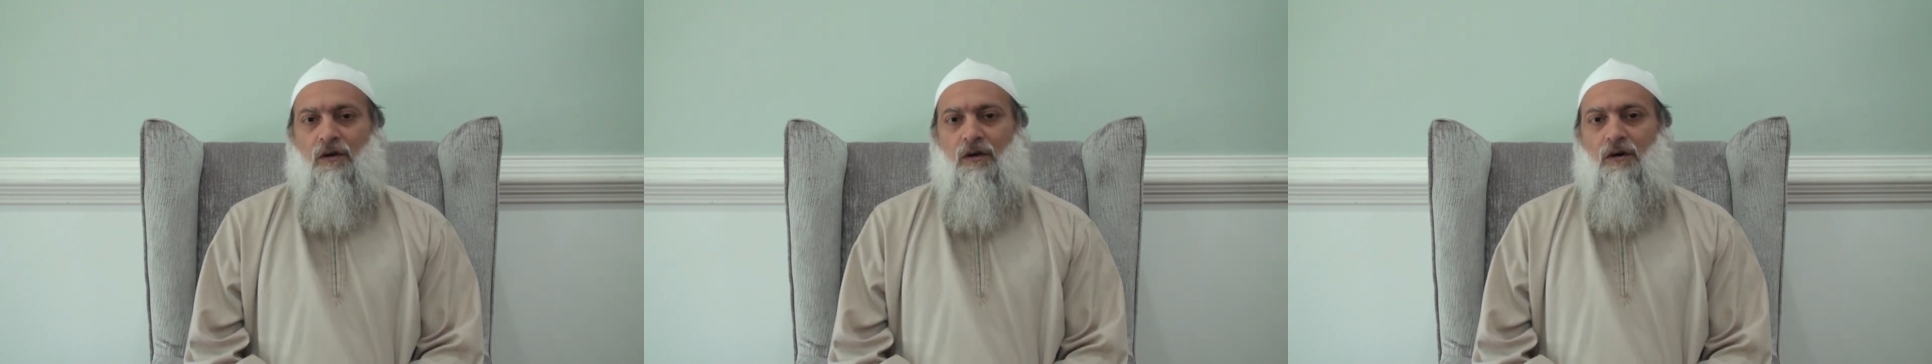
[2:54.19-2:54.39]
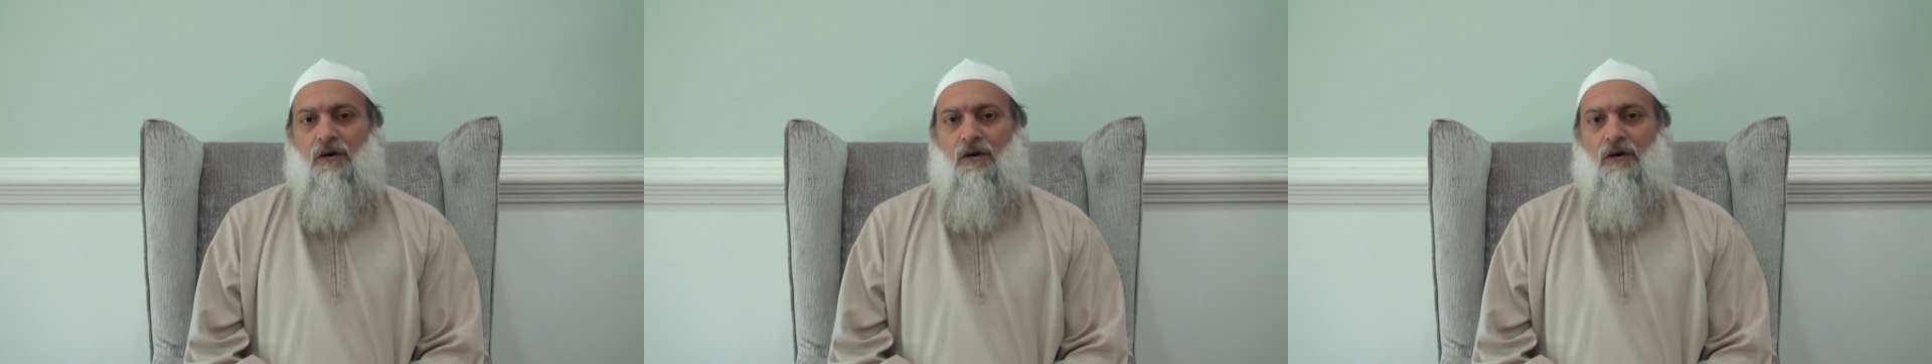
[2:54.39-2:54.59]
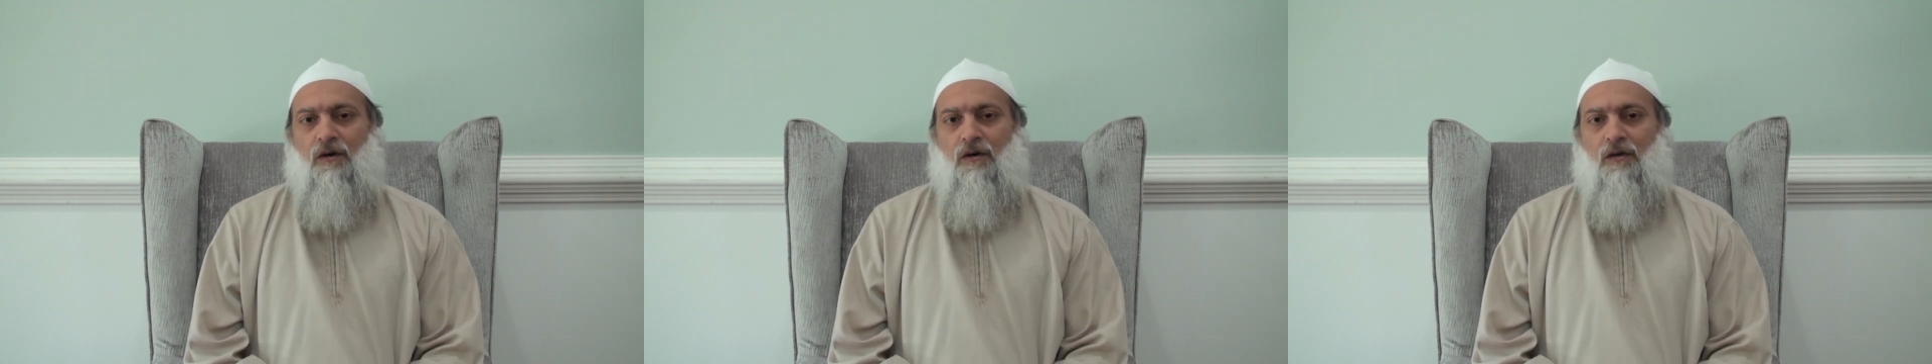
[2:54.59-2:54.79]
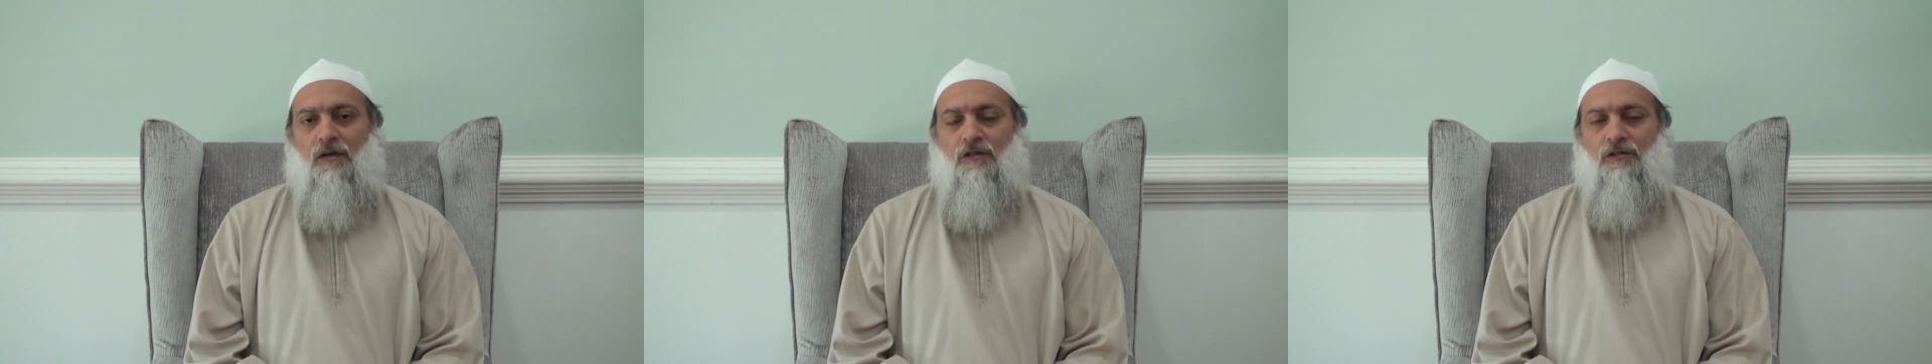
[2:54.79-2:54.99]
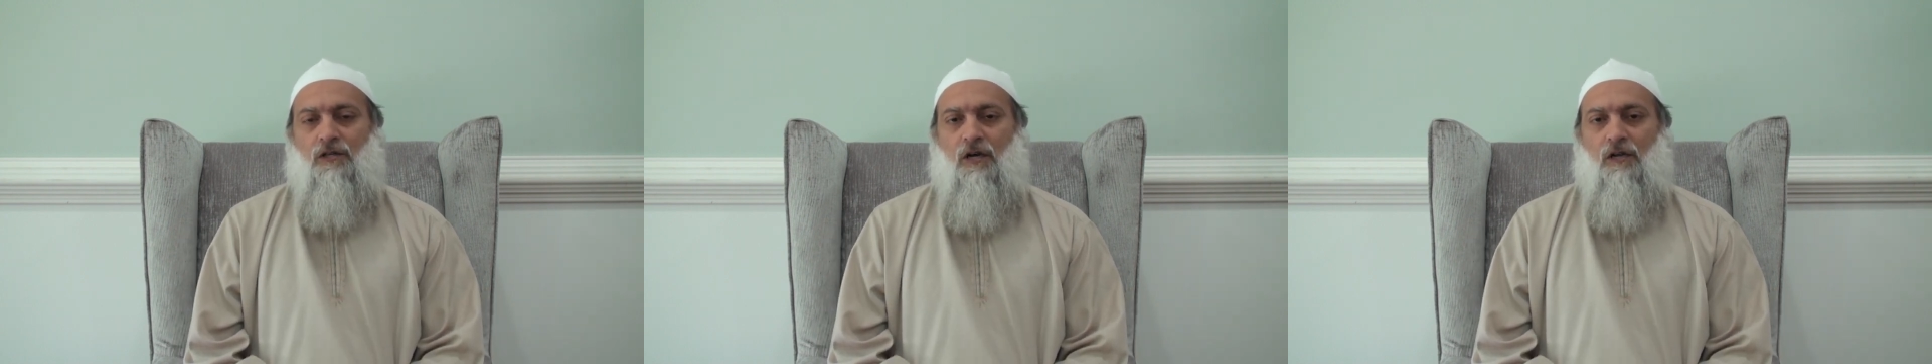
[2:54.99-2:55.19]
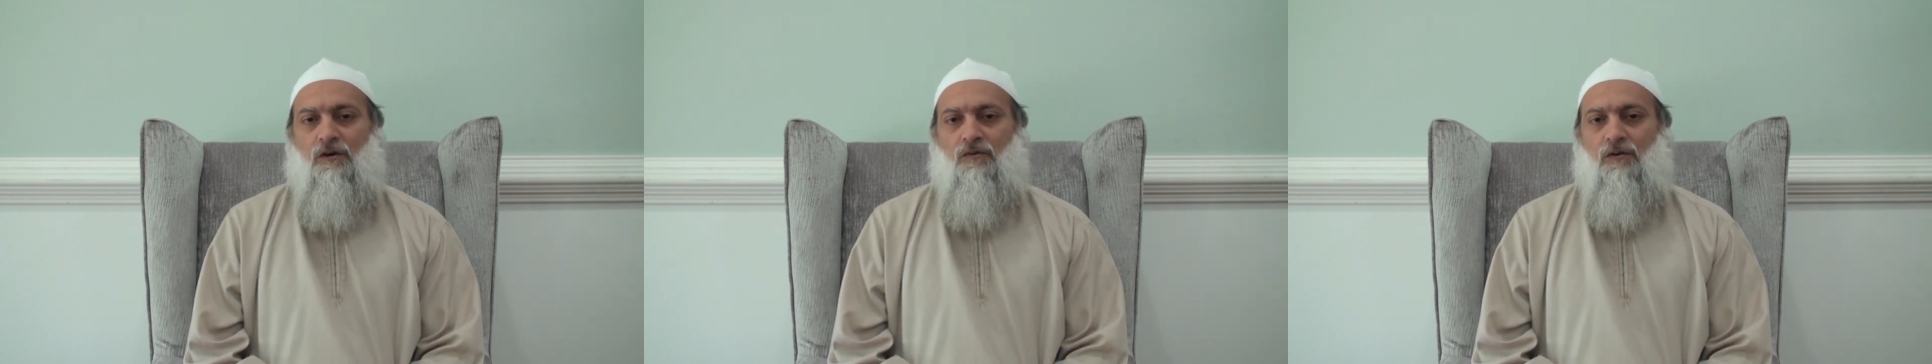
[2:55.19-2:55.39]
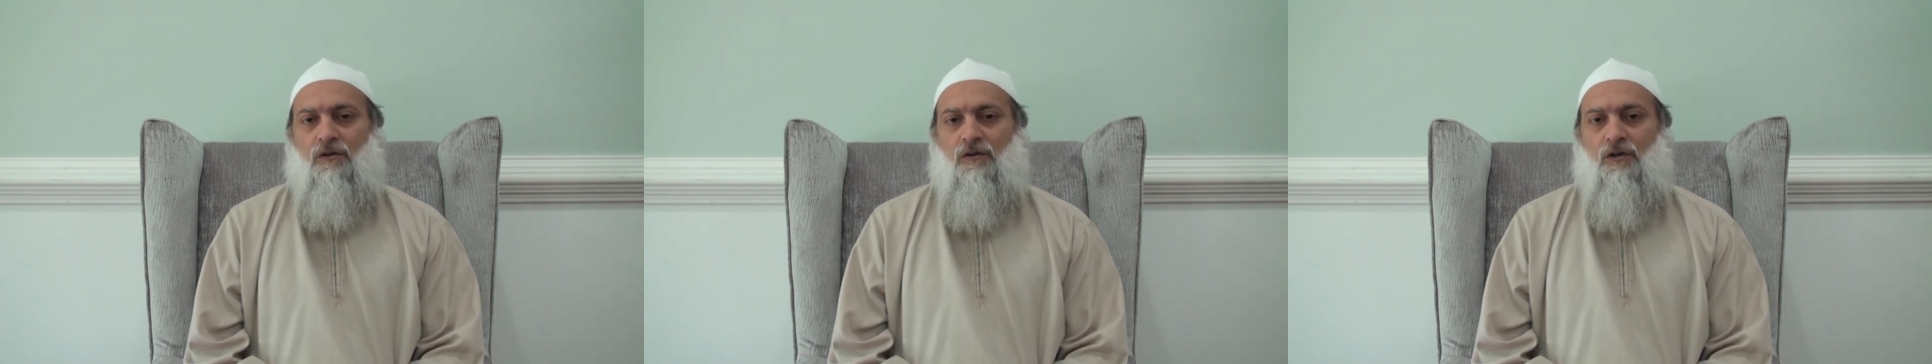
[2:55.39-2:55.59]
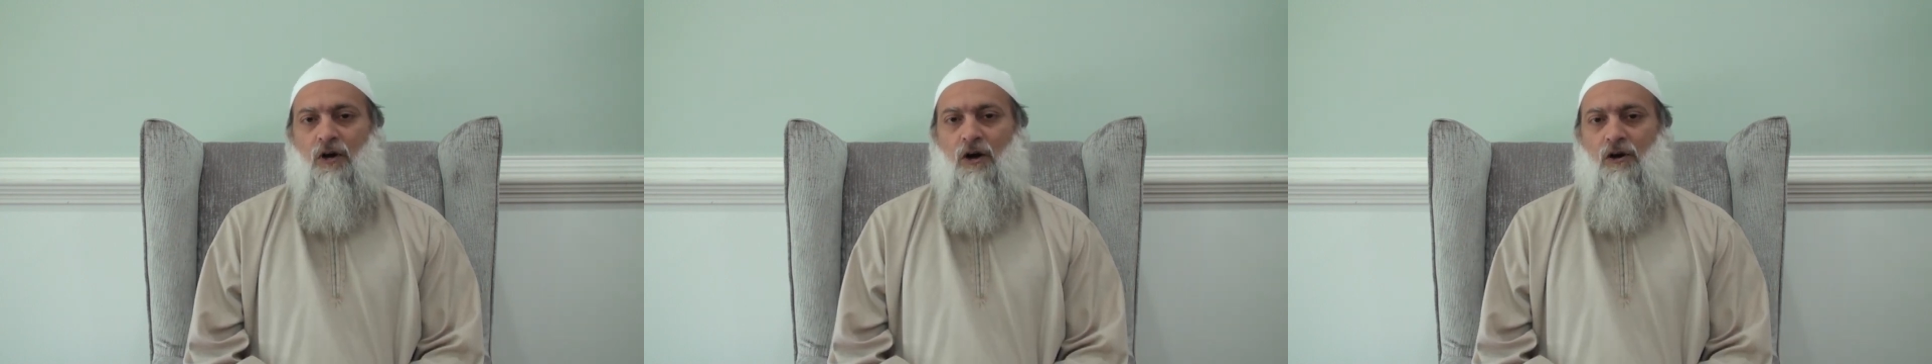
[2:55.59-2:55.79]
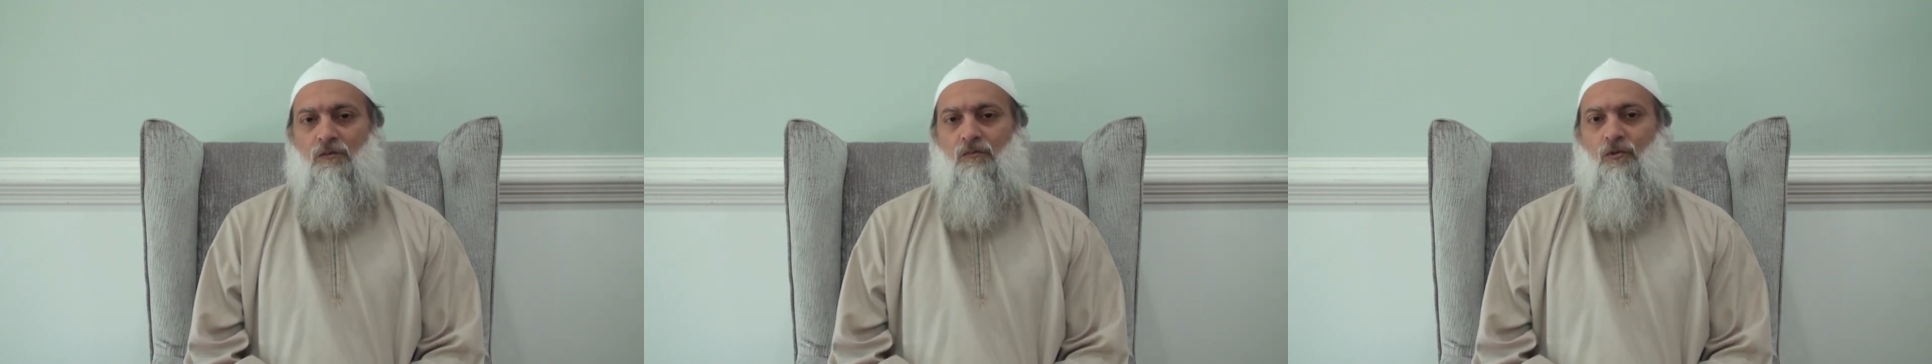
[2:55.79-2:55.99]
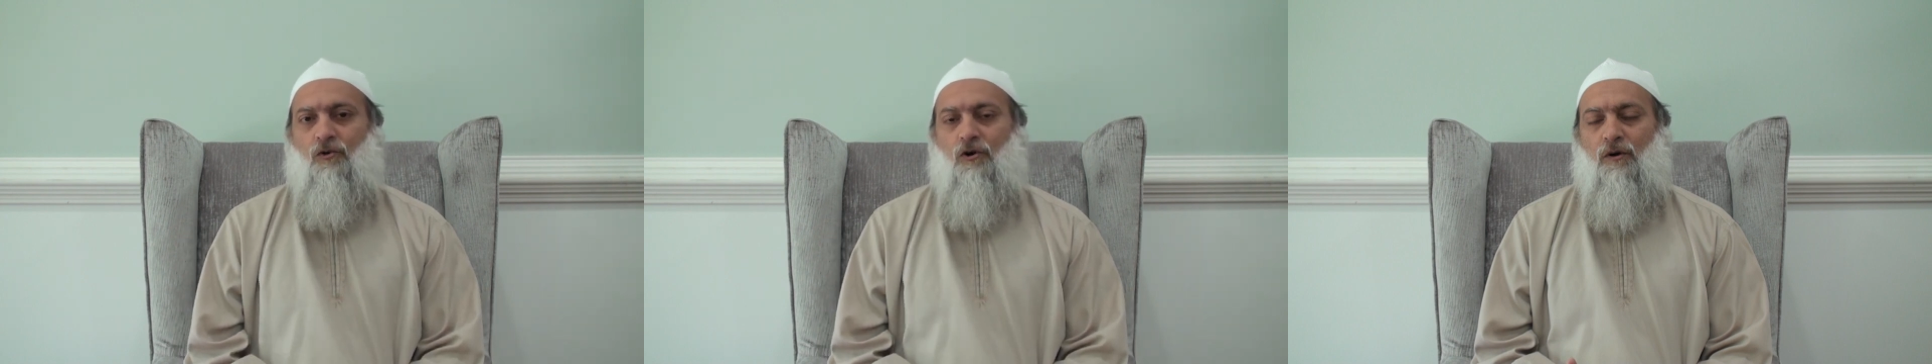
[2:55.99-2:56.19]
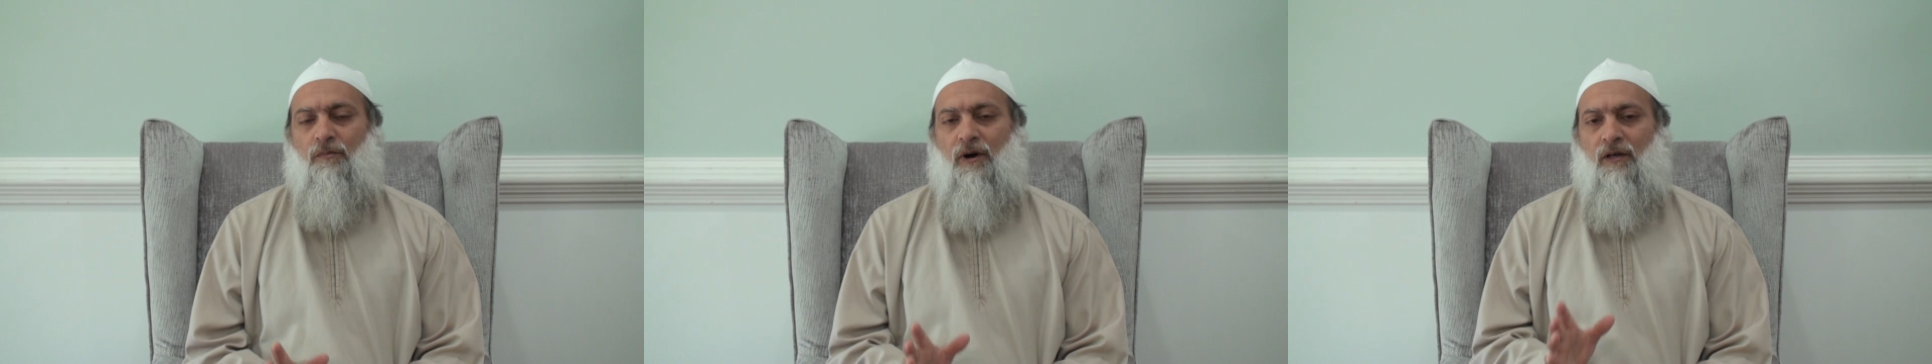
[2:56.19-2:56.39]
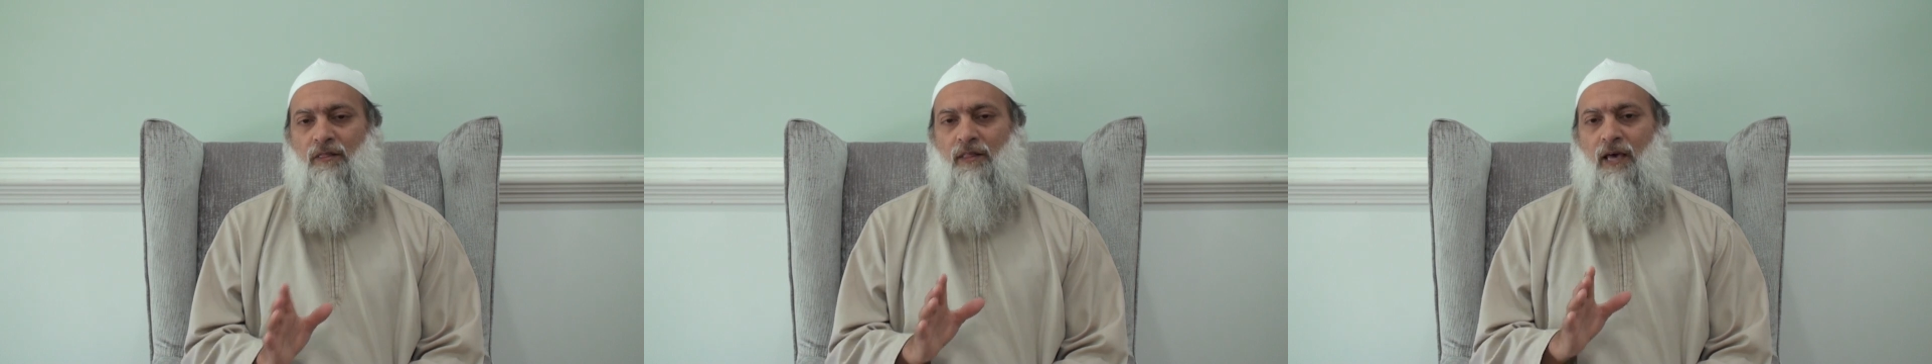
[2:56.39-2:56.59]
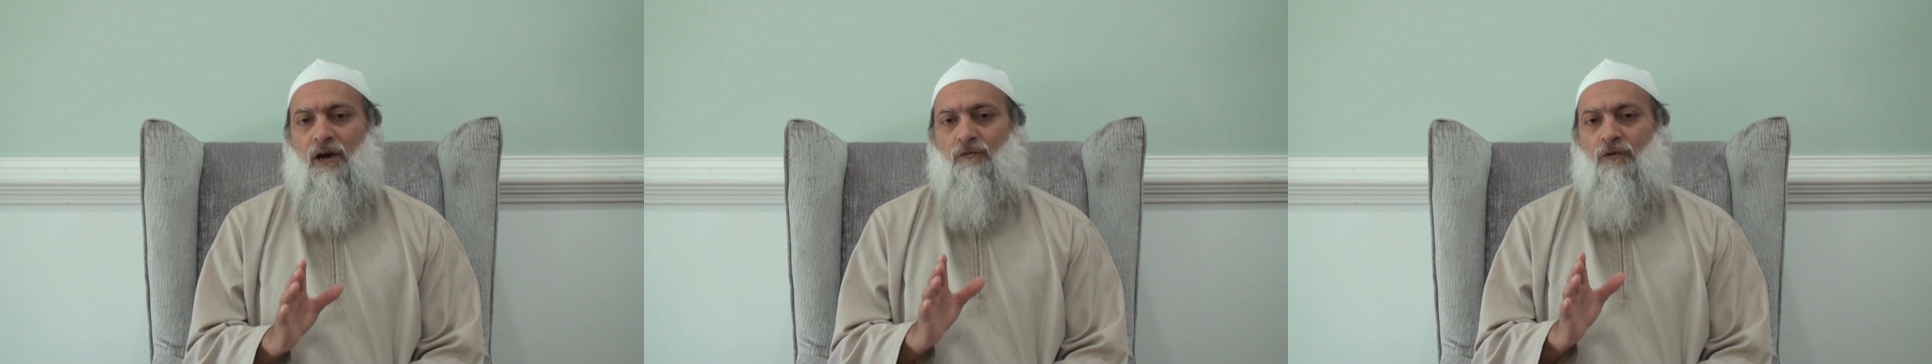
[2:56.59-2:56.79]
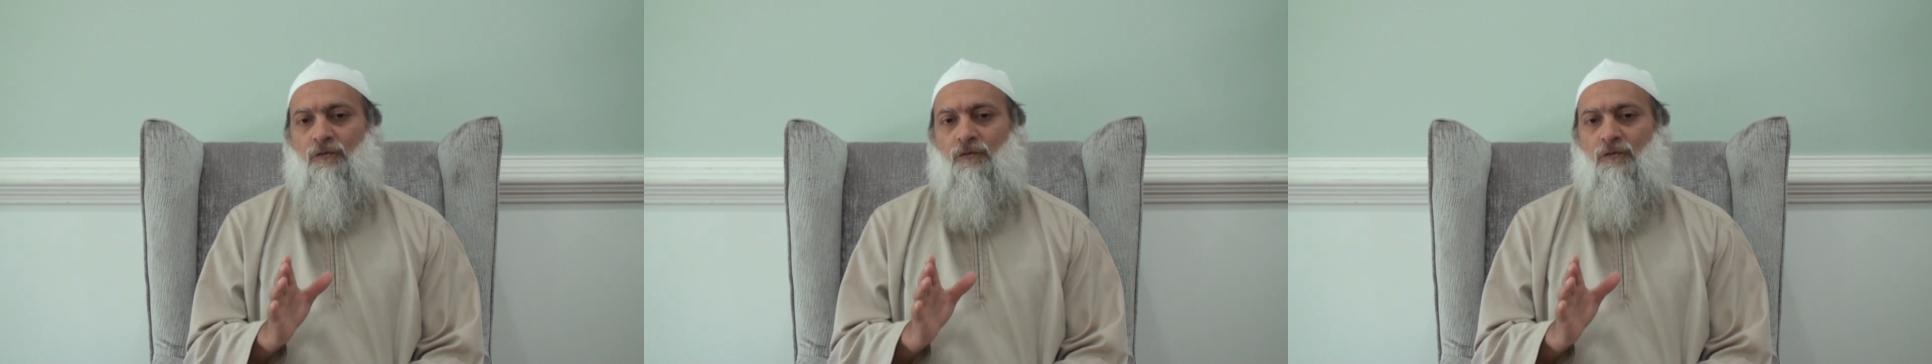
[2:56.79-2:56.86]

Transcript: Uh, inshallah, we'll talk more about that